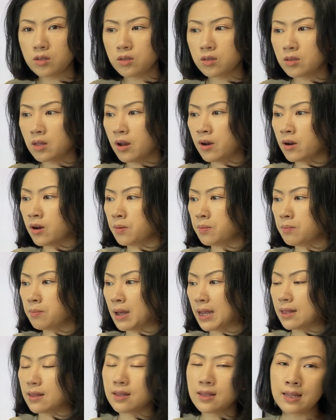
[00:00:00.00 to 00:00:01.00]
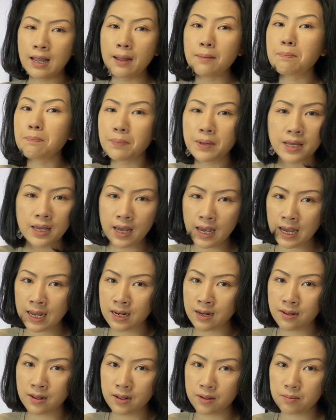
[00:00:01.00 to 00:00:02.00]
there might not be
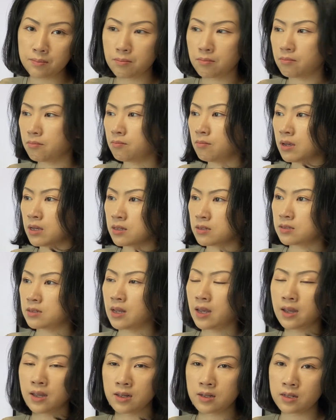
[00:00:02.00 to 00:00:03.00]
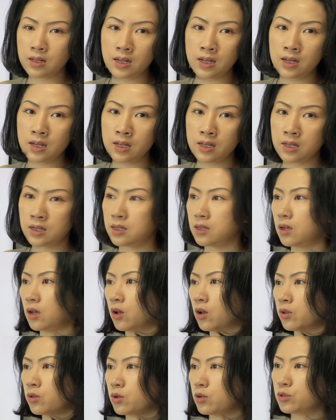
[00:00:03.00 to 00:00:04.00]
any mistakenly
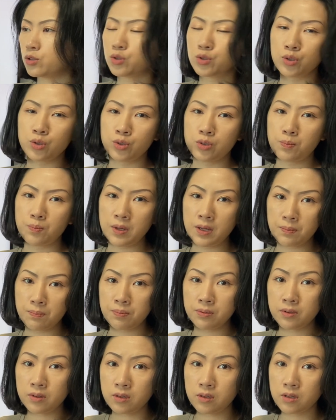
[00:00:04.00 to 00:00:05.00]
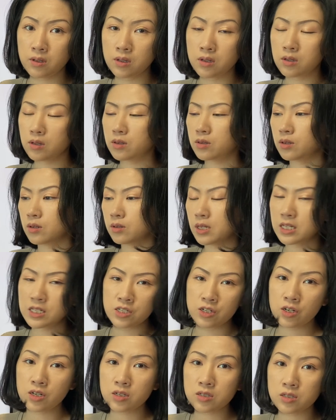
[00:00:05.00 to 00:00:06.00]
understood
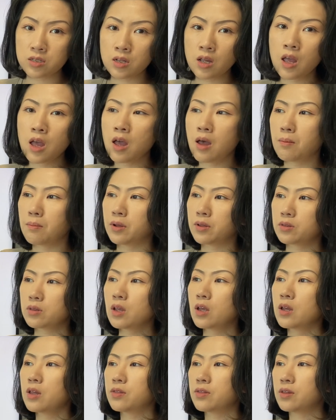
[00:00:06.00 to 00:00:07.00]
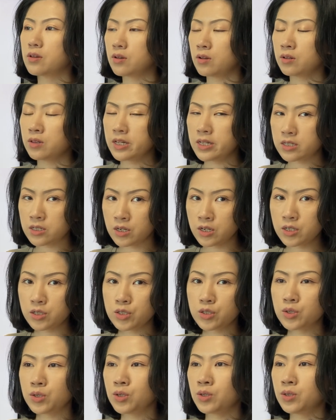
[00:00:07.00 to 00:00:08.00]
listeners, but the
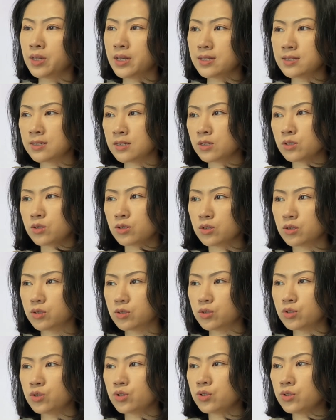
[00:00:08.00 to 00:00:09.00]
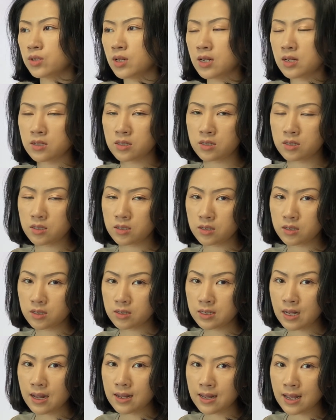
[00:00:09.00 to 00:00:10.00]
listeners who listen to this
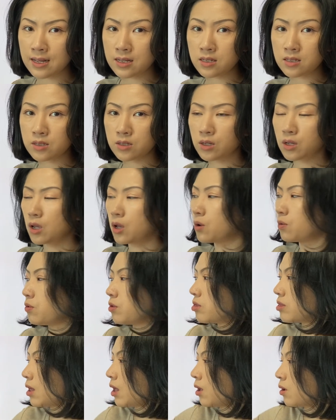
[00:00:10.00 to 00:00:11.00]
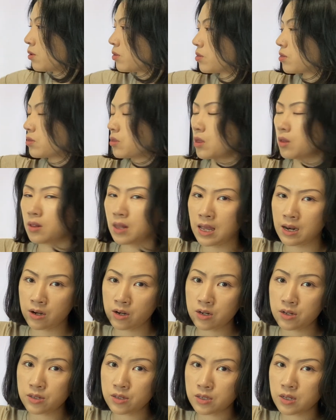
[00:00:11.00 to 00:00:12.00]
sentence without the
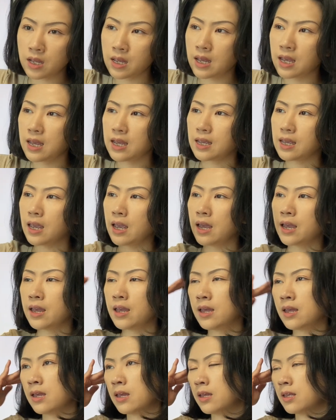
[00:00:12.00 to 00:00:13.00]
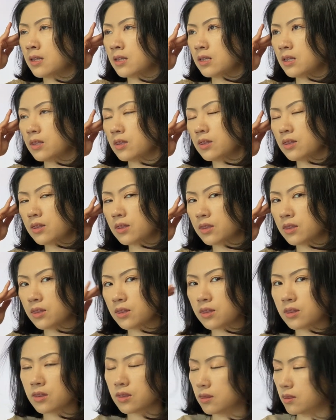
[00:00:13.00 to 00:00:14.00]
letters can
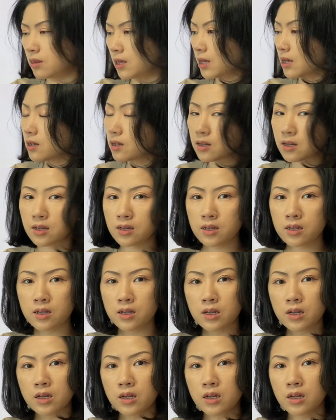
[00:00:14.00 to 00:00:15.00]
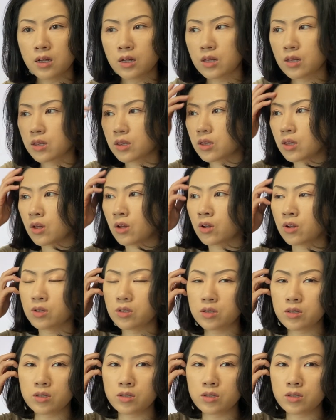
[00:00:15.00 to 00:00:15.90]
think the